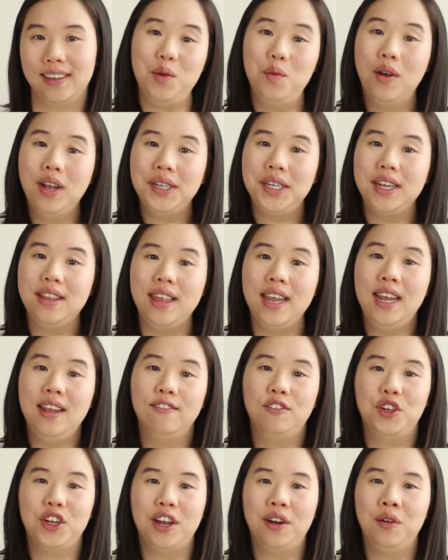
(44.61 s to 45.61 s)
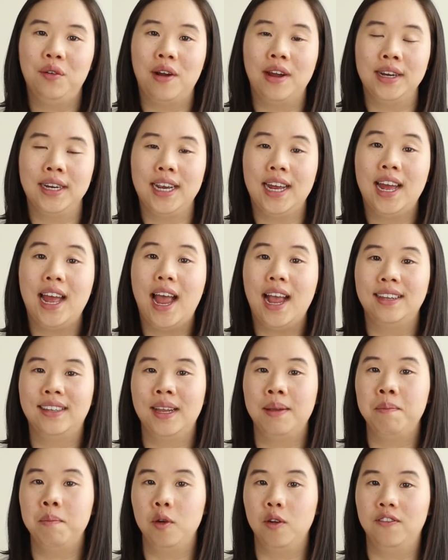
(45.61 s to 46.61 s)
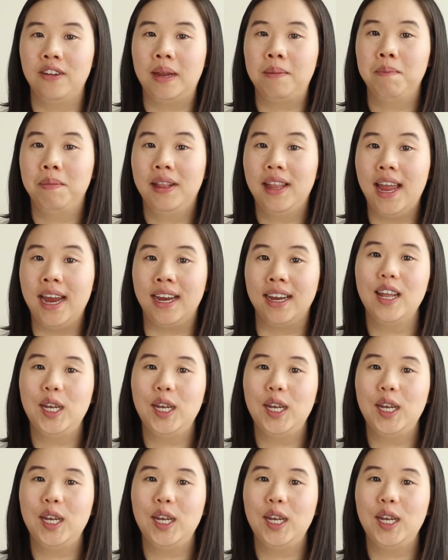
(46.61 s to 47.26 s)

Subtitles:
You want to think of Chaturanga as a moving plank.